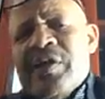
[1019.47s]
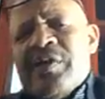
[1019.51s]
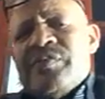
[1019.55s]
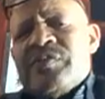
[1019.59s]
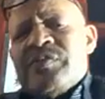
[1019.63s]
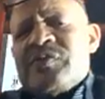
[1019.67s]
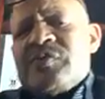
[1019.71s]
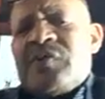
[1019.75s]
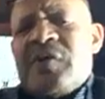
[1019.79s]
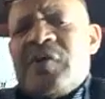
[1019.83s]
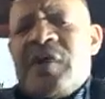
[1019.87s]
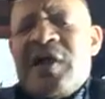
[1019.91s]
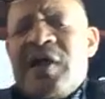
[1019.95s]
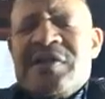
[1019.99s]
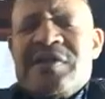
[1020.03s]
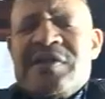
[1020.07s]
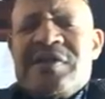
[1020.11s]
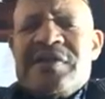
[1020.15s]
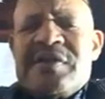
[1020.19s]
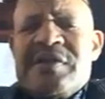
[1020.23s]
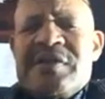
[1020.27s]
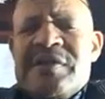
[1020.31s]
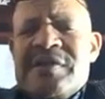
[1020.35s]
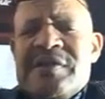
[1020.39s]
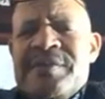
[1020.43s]

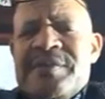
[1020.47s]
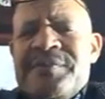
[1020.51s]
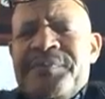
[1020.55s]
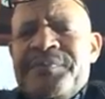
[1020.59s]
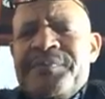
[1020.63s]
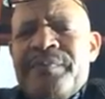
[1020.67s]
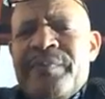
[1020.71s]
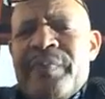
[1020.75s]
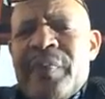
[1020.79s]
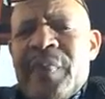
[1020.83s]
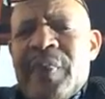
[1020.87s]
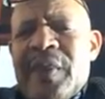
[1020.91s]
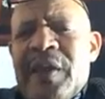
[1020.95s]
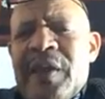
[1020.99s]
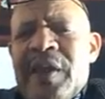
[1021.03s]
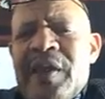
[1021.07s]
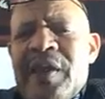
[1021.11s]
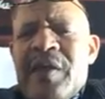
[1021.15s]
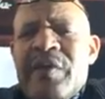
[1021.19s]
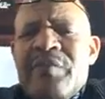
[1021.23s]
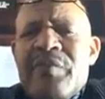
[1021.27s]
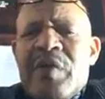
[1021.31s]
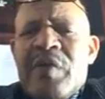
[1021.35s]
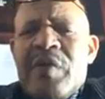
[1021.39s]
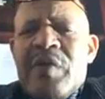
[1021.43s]
Mswati
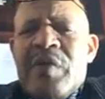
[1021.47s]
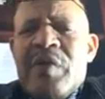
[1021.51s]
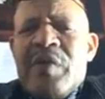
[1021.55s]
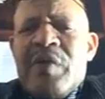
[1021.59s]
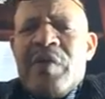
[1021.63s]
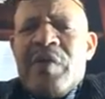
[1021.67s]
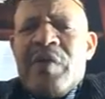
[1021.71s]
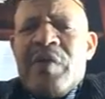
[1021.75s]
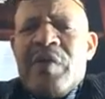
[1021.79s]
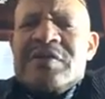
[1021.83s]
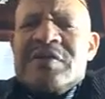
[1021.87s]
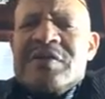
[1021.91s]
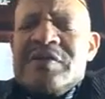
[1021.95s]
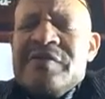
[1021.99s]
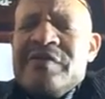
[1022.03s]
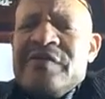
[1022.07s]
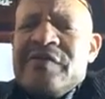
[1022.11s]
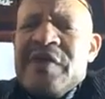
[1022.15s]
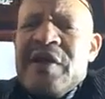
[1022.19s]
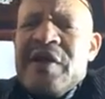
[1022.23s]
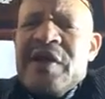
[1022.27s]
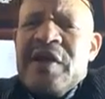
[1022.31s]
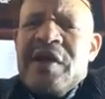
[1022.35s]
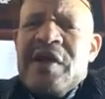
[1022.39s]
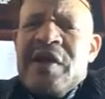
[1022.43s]

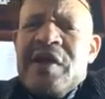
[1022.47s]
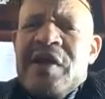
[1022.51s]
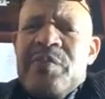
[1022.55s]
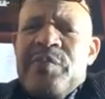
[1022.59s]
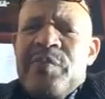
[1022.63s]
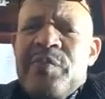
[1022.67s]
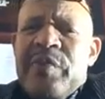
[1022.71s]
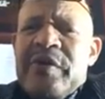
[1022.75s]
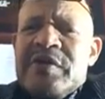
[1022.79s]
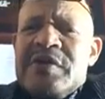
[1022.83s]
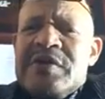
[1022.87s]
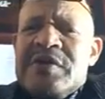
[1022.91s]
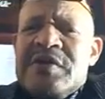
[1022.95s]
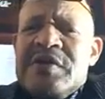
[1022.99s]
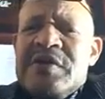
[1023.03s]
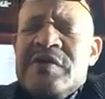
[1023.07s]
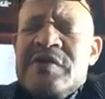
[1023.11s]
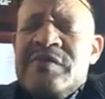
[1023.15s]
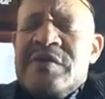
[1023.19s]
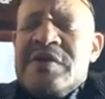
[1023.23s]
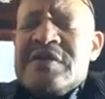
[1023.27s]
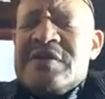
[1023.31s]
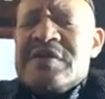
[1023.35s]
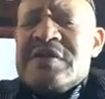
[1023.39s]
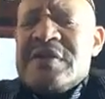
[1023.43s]
Makhosetive, and appointed
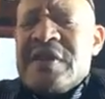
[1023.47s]
him as